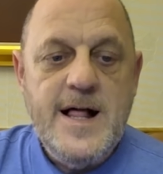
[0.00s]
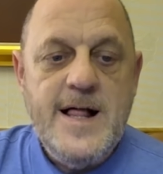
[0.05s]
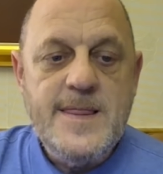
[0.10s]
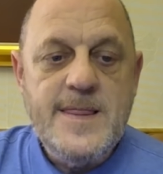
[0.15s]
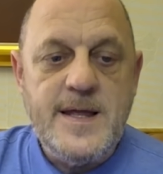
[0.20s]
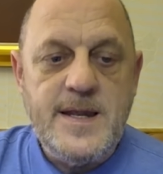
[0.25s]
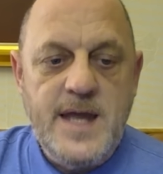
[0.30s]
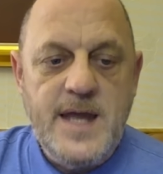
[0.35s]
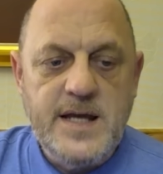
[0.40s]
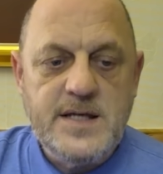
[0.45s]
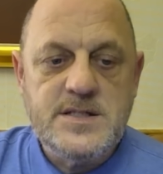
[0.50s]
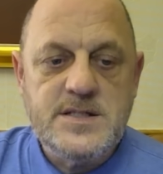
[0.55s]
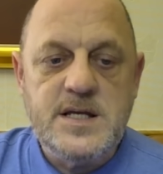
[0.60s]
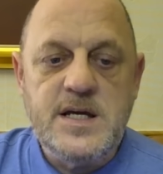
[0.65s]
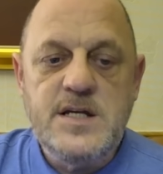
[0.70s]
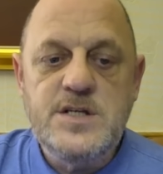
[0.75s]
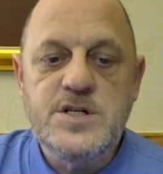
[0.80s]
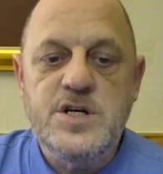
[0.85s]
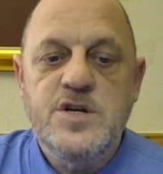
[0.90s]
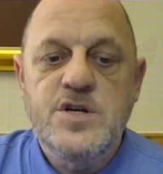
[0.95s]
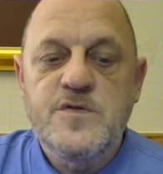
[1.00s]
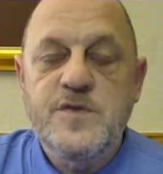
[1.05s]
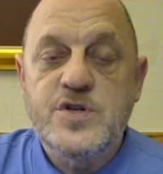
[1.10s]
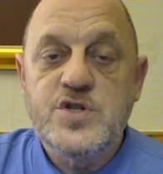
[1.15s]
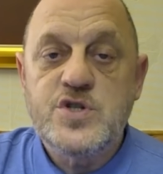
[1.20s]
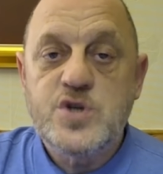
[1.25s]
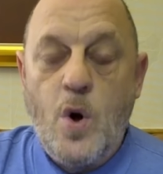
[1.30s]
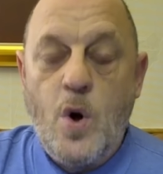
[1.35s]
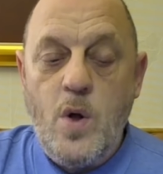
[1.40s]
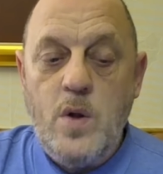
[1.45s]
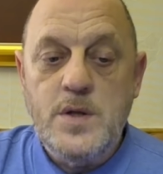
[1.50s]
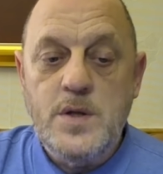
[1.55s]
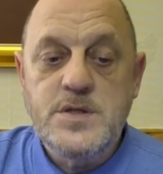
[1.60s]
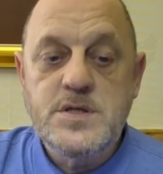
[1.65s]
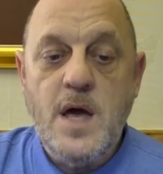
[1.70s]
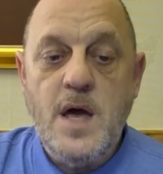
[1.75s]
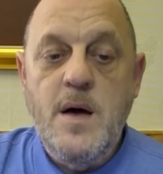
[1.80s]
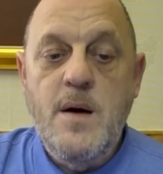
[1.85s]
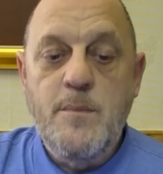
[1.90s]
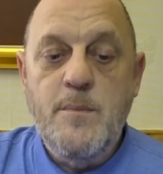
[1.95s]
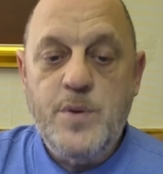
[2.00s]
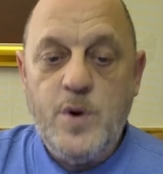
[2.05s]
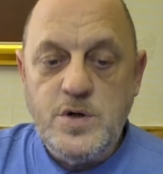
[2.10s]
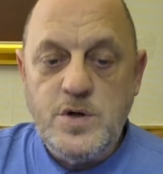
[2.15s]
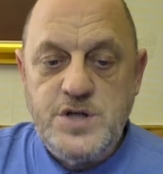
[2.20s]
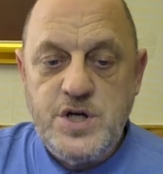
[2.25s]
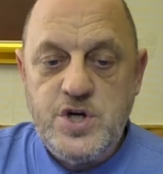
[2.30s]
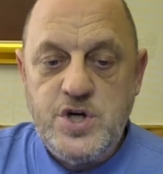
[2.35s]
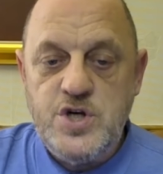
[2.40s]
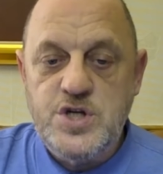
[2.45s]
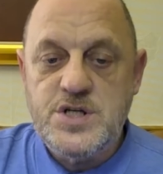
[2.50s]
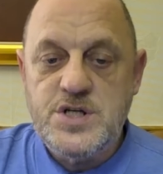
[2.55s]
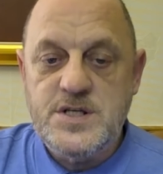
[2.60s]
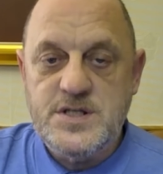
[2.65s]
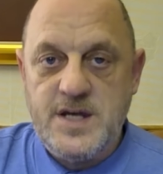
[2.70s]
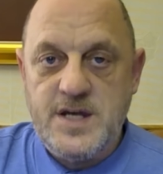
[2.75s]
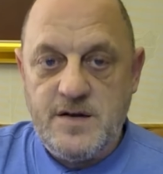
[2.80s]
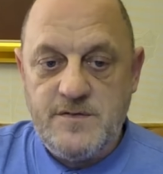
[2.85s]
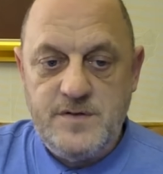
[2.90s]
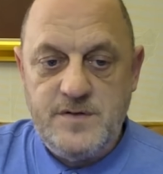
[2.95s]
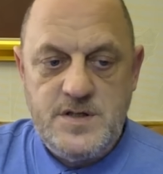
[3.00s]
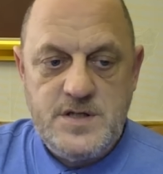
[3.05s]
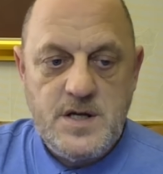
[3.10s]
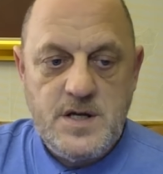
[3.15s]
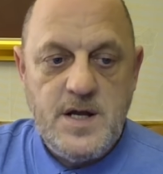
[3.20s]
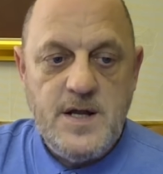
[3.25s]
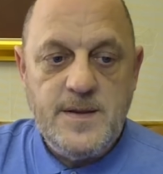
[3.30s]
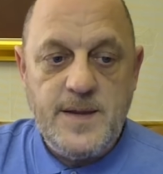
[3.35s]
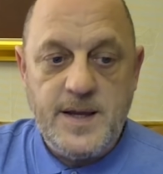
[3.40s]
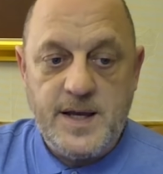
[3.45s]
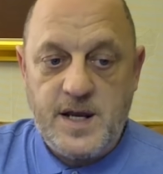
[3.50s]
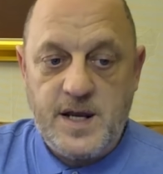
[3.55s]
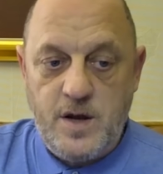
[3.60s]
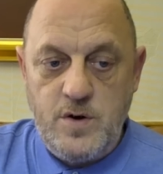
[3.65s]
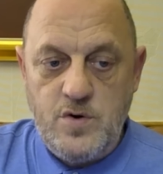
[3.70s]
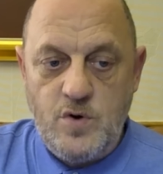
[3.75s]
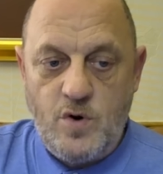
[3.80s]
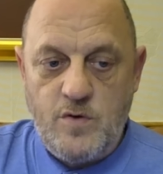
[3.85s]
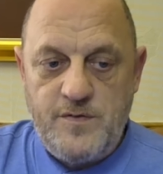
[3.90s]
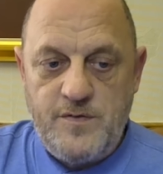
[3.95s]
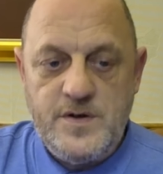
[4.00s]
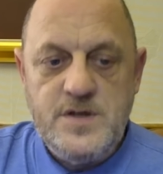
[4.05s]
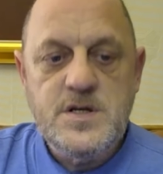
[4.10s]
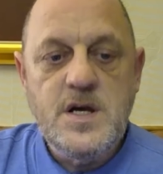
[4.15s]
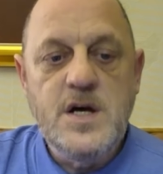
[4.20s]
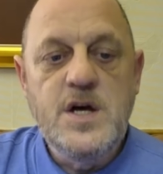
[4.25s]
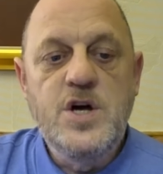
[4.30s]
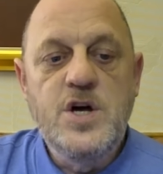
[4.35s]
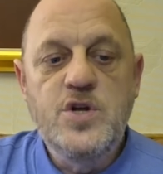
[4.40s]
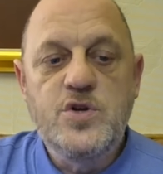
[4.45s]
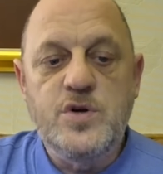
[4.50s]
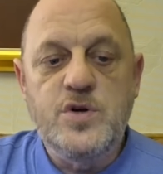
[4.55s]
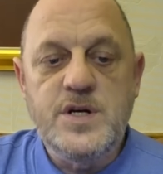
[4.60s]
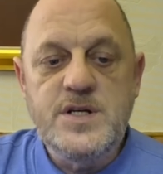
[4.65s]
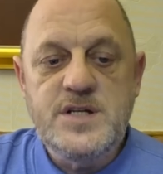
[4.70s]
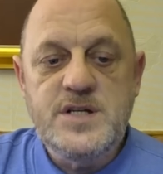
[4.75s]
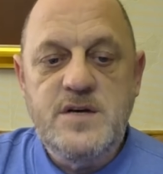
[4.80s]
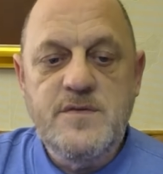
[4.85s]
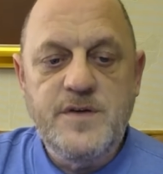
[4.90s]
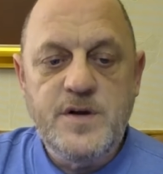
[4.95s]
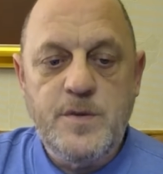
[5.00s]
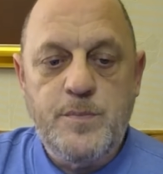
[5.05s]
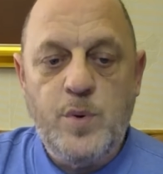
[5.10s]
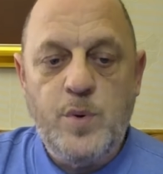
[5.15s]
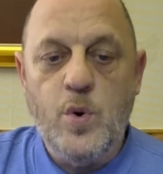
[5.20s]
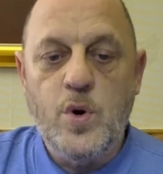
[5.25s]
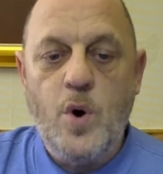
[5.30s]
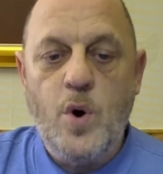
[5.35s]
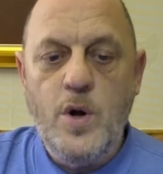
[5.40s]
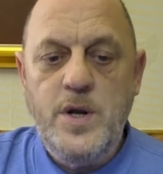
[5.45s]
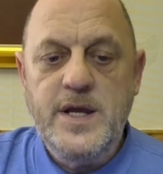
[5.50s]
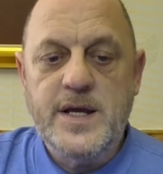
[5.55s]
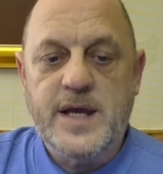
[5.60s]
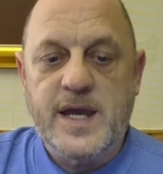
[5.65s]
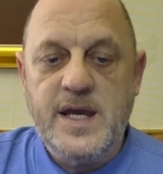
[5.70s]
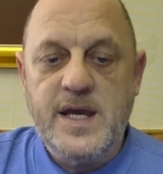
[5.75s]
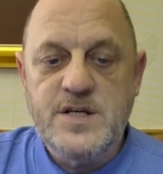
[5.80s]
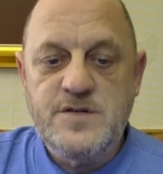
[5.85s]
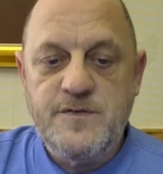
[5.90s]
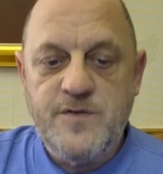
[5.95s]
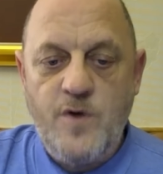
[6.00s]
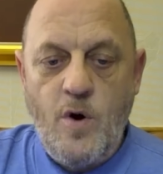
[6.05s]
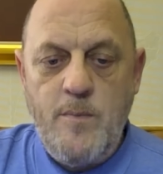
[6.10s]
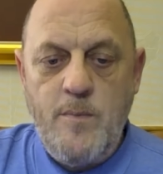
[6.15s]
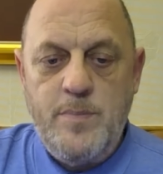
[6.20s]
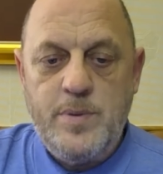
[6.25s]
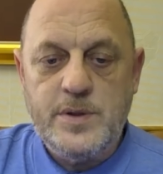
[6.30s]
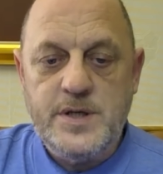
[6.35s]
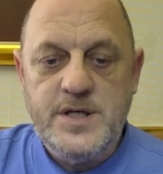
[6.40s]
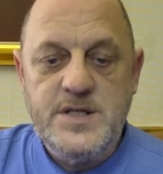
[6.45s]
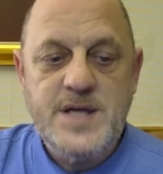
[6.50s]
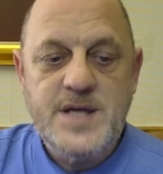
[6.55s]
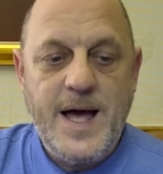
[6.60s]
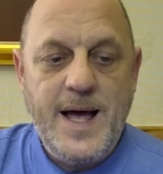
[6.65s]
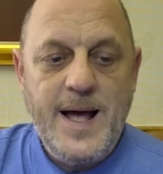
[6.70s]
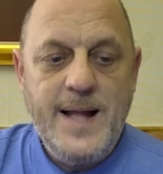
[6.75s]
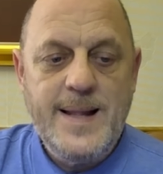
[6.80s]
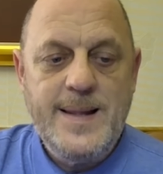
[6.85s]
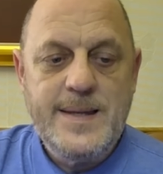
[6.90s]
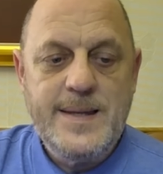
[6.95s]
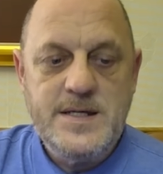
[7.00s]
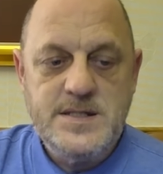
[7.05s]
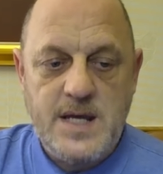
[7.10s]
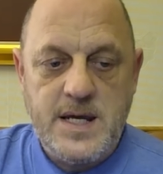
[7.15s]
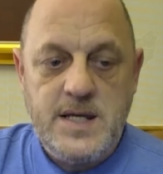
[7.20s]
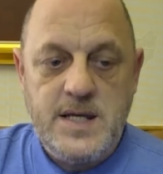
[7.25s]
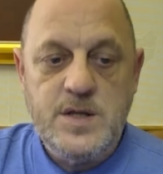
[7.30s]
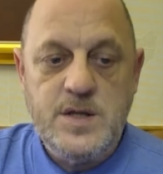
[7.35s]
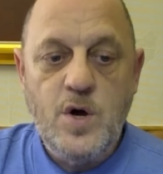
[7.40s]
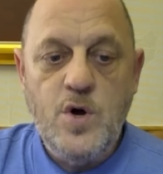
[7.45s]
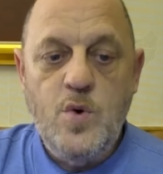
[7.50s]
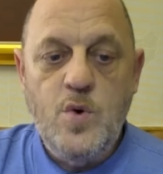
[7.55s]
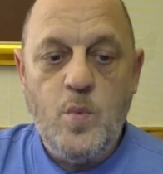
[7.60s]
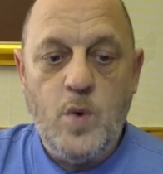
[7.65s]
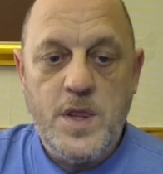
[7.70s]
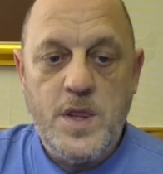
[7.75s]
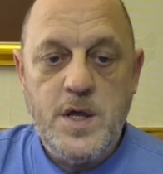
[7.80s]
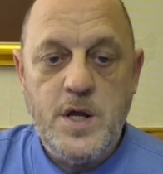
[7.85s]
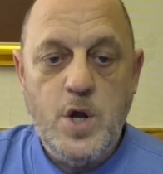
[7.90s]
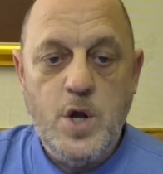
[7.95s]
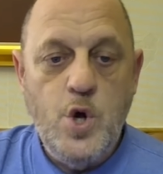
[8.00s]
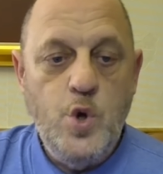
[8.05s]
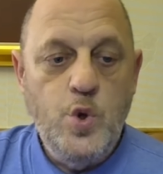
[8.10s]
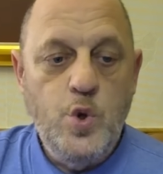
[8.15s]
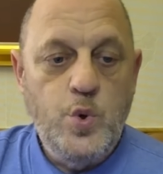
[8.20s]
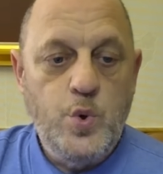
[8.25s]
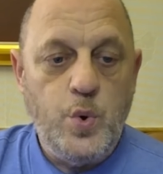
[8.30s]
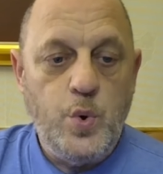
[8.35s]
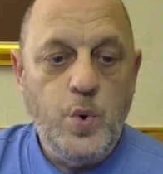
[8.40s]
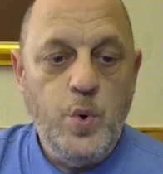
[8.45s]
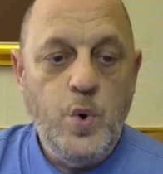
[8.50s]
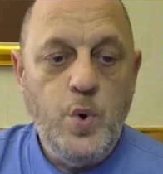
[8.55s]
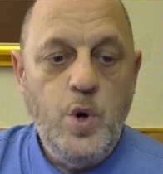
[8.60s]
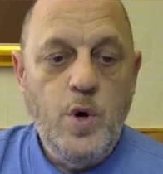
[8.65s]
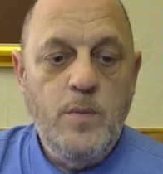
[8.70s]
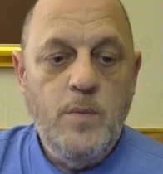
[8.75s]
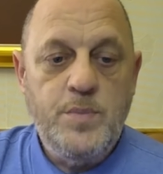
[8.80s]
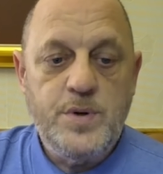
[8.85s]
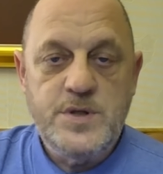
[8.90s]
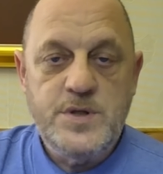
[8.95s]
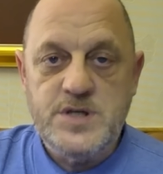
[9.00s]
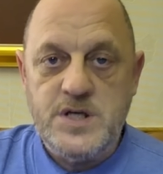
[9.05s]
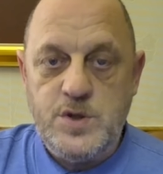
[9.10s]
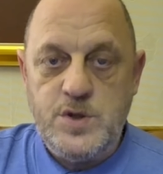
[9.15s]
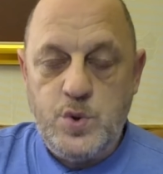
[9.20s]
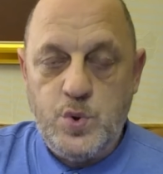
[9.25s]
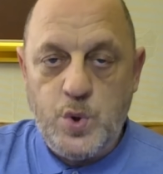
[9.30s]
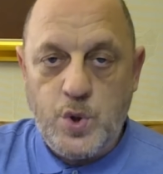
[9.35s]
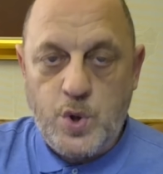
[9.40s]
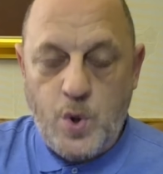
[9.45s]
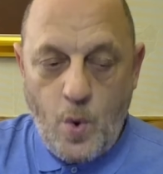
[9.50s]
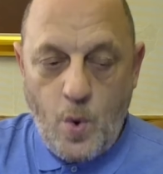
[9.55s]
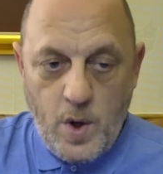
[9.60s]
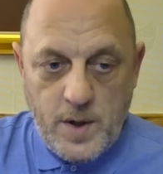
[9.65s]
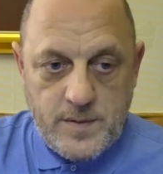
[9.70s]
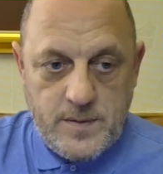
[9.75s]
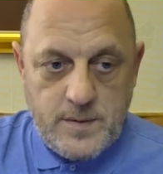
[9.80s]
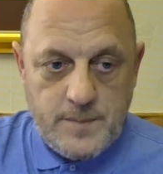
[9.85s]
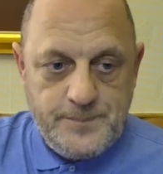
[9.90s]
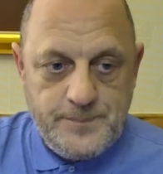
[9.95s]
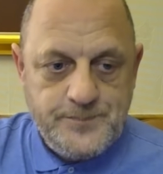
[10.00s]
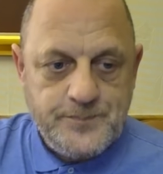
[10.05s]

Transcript: The next stage is for Scotland's Prosecution Service, the Crown Office, to receive a report on the case from police and decide whether to proceed to court.